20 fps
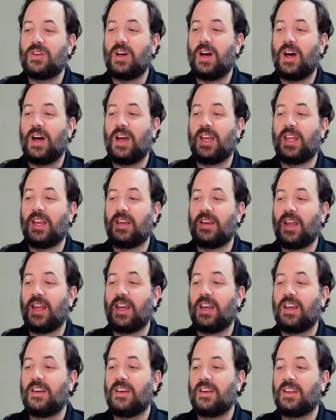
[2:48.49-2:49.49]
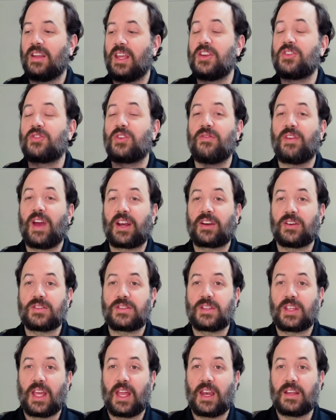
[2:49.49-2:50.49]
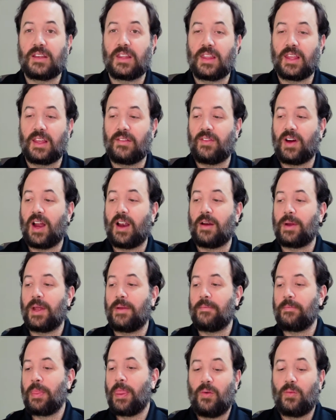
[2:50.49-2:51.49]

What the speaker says: and entry vectors to get into the environment.